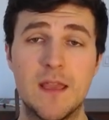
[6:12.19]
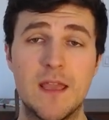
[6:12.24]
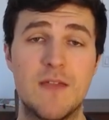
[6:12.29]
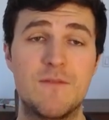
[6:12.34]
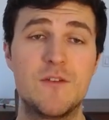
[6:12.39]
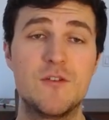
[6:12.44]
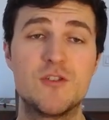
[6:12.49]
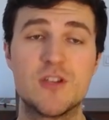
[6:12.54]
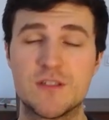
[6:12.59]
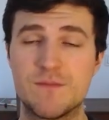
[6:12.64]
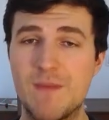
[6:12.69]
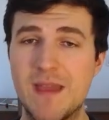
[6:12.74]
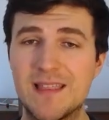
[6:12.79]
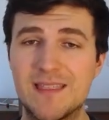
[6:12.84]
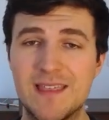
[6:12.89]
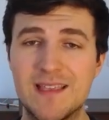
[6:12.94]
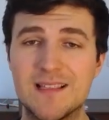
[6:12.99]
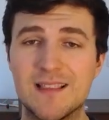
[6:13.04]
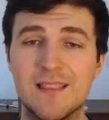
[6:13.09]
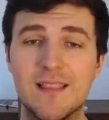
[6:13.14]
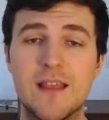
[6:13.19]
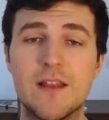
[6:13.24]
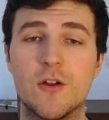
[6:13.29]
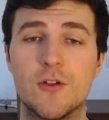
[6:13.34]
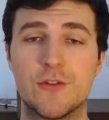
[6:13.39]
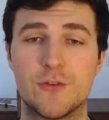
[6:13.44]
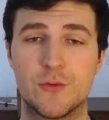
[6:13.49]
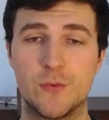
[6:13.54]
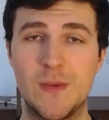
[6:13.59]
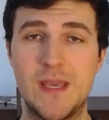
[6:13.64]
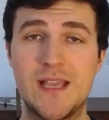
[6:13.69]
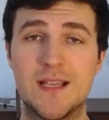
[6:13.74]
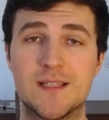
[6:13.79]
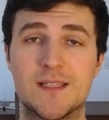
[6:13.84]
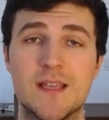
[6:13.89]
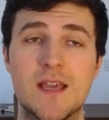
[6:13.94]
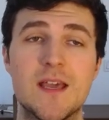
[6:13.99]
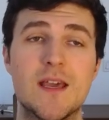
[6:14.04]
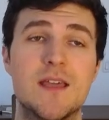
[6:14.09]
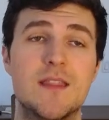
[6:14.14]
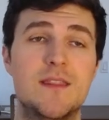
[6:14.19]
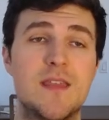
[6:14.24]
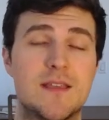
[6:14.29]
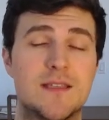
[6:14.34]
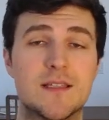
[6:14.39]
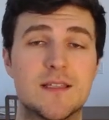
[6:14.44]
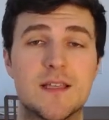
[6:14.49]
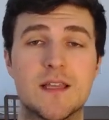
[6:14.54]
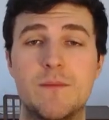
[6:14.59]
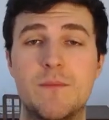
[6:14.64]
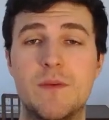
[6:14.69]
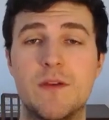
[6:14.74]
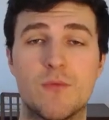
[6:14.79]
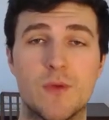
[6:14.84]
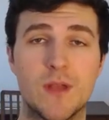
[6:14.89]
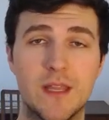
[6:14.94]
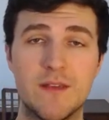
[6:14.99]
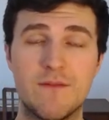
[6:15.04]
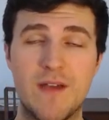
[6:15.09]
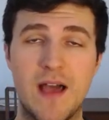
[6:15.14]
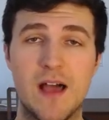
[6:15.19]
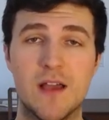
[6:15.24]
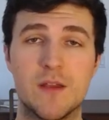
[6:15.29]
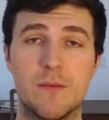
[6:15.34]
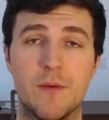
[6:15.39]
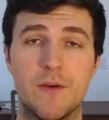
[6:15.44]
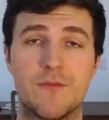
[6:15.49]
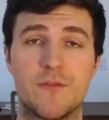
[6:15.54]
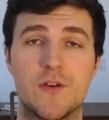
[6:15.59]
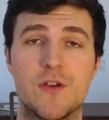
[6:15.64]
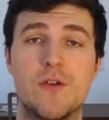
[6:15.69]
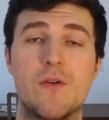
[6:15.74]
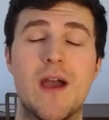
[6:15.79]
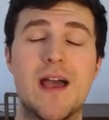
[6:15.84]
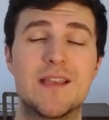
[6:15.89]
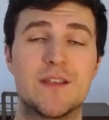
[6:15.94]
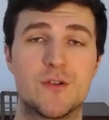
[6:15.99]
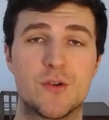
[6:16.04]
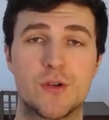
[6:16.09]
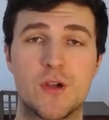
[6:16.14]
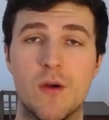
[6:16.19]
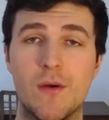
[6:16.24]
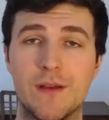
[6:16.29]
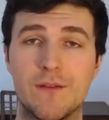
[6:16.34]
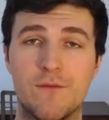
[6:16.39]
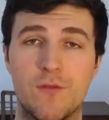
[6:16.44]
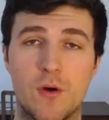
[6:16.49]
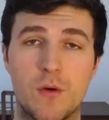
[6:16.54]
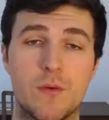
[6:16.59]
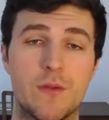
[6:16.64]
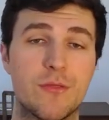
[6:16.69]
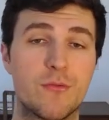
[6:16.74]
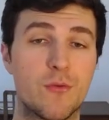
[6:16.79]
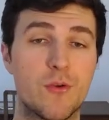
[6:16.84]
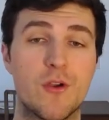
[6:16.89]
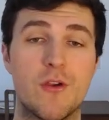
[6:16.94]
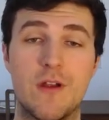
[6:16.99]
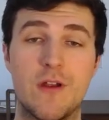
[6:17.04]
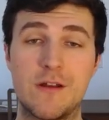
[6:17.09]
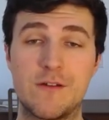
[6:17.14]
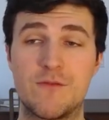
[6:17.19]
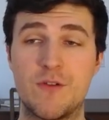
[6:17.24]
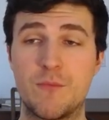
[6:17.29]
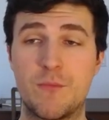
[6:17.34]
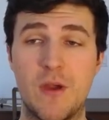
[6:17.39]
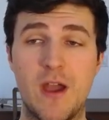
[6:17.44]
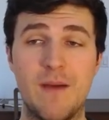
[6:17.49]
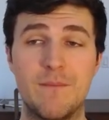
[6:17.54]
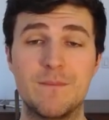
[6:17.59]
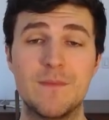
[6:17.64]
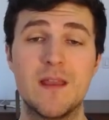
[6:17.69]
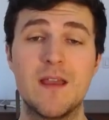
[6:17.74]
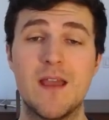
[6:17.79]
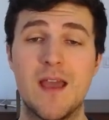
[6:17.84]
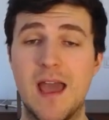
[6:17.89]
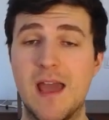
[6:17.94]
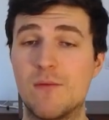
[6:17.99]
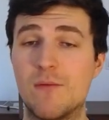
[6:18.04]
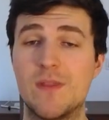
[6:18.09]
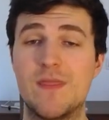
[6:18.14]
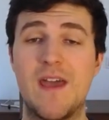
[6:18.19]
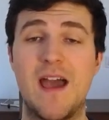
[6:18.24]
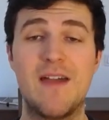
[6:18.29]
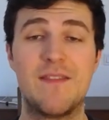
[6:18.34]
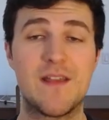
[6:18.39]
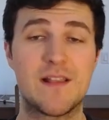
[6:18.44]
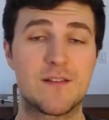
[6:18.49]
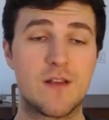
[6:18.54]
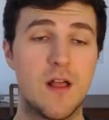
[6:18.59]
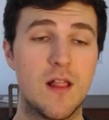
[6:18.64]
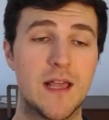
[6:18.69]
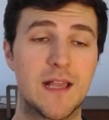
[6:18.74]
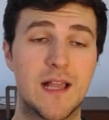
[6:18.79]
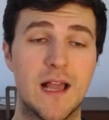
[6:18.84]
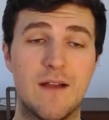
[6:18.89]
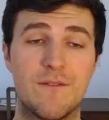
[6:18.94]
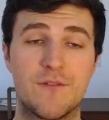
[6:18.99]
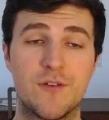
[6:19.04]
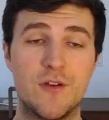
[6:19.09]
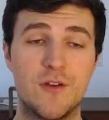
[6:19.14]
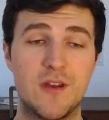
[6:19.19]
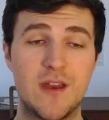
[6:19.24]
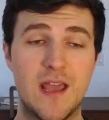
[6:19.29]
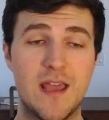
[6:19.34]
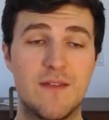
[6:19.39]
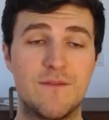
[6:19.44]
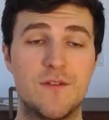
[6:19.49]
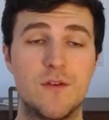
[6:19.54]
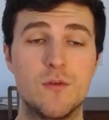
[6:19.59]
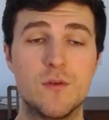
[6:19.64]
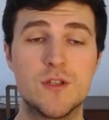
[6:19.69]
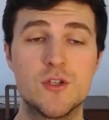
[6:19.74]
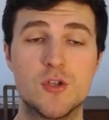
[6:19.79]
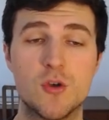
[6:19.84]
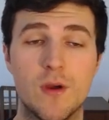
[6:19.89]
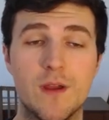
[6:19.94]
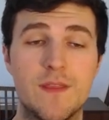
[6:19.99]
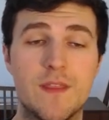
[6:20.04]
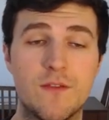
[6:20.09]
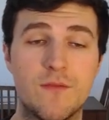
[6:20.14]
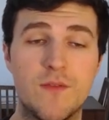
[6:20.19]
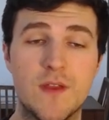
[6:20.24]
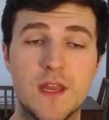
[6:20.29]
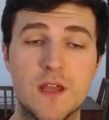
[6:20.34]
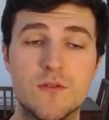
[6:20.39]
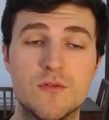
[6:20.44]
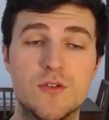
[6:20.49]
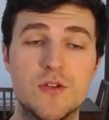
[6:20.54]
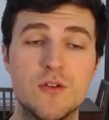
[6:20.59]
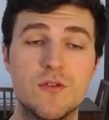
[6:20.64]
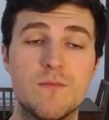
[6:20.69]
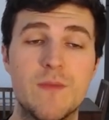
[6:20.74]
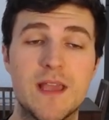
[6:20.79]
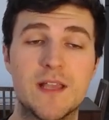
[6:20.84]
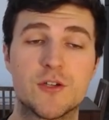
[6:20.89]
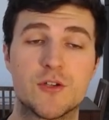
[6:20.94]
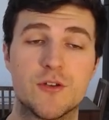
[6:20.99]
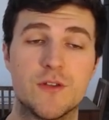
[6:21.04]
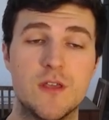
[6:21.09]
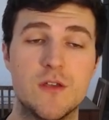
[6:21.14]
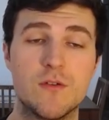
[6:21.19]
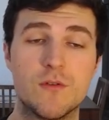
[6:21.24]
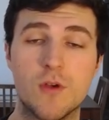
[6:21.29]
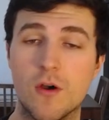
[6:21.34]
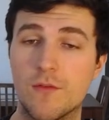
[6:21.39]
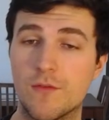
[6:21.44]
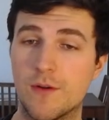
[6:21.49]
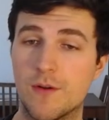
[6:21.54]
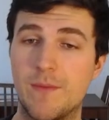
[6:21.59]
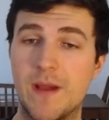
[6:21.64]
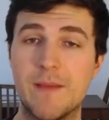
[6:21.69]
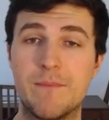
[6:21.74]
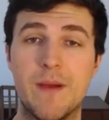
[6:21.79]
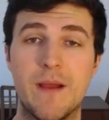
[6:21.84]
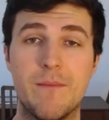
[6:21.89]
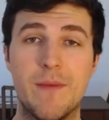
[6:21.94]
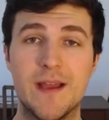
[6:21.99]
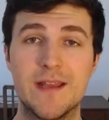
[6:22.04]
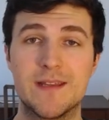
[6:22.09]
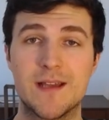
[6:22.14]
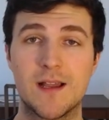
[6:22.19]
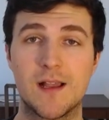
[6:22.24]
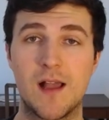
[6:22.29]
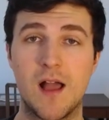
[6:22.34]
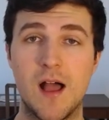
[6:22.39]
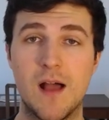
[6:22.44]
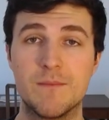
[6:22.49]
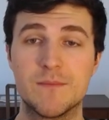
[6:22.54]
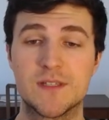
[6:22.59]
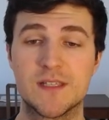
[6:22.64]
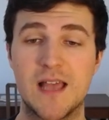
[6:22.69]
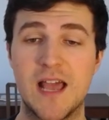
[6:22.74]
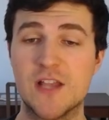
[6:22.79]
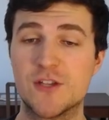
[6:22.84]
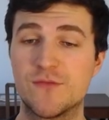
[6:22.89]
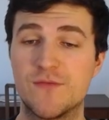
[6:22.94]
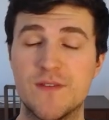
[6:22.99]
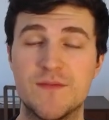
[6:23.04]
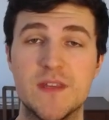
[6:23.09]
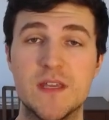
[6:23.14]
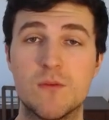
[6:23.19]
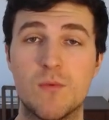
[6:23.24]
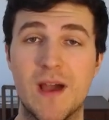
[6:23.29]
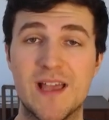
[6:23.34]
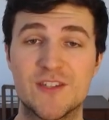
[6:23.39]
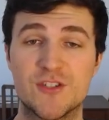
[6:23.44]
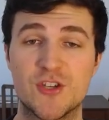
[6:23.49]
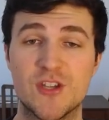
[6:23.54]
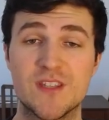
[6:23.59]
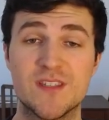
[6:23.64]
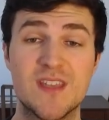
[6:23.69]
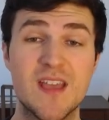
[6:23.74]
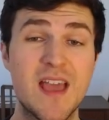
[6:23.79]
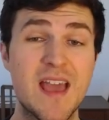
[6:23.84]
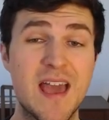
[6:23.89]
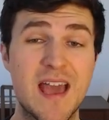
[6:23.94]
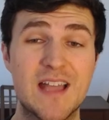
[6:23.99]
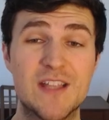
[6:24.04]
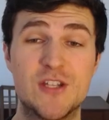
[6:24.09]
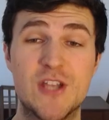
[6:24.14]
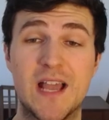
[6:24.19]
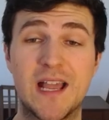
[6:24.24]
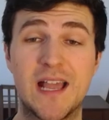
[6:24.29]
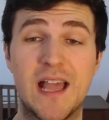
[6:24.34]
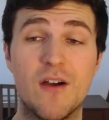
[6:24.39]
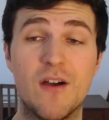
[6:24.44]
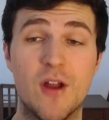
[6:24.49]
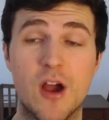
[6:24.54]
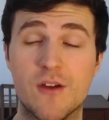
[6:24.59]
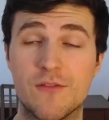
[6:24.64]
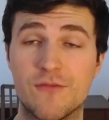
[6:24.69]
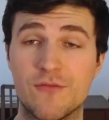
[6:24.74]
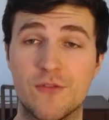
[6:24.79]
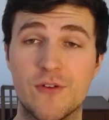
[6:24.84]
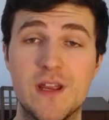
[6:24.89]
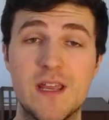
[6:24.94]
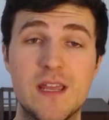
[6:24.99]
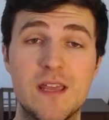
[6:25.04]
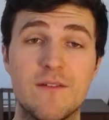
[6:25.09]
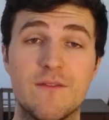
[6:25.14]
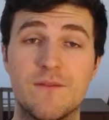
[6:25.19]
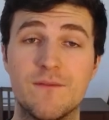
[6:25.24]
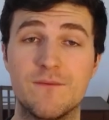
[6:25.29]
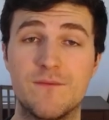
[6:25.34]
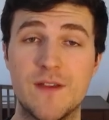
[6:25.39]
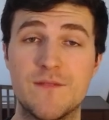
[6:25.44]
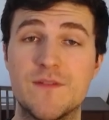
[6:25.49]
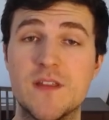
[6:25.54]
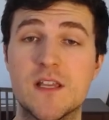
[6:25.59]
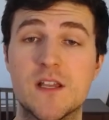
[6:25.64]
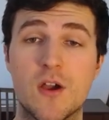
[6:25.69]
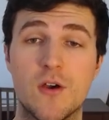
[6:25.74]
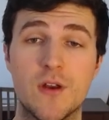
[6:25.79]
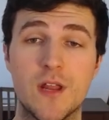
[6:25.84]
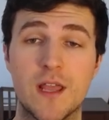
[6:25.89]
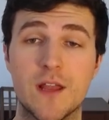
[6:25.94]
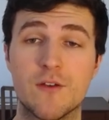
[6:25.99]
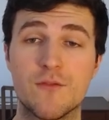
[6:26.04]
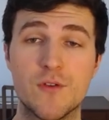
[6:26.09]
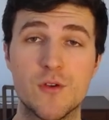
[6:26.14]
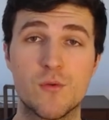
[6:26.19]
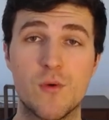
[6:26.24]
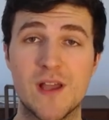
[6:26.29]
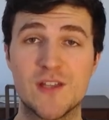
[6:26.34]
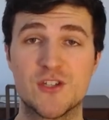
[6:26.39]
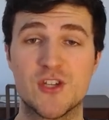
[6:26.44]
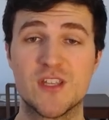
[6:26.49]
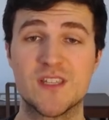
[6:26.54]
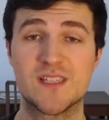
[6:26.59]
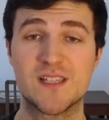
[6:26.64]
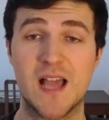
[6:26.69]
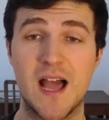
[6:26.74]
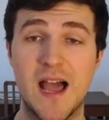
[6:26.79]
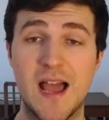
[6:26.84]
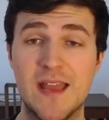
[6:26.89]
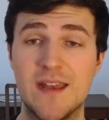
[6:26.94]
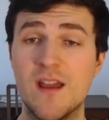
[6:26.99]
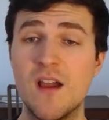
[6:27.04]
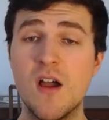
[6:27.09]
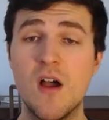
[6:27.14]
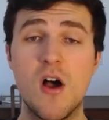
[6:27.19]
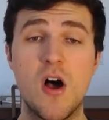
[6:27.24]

If you just make these little tweaks, this is going to be really valuable for you as you're going forward through your interview prep. And with that, that's all I got for you today. If you enjoyed this video, do make sure that you go over to byte-by-byte.com/50questions and check out our free 50 coding interview questions guide.